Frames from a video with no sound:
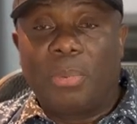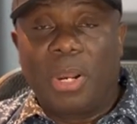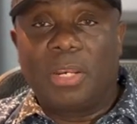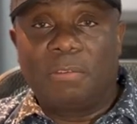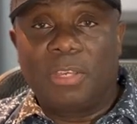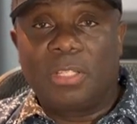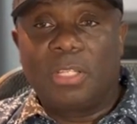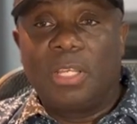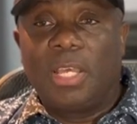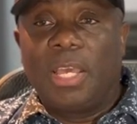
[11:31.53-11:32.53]
part of it,
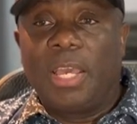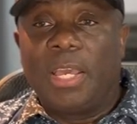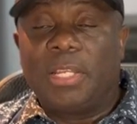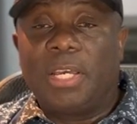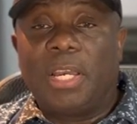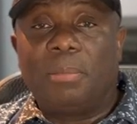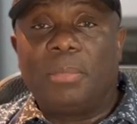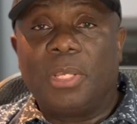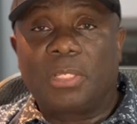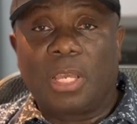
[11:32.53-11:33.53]
and
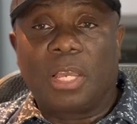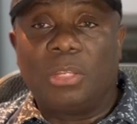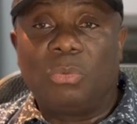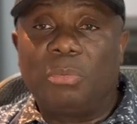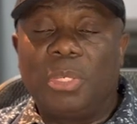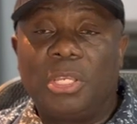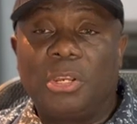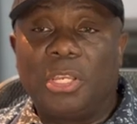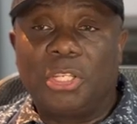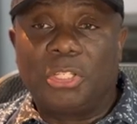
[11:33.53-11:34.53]
um, the second would be
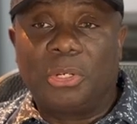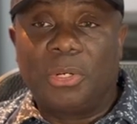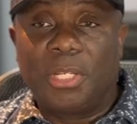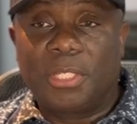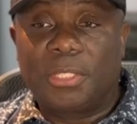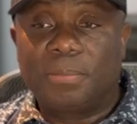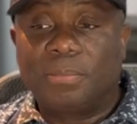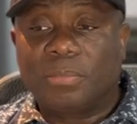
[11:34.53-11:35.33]
your insurance.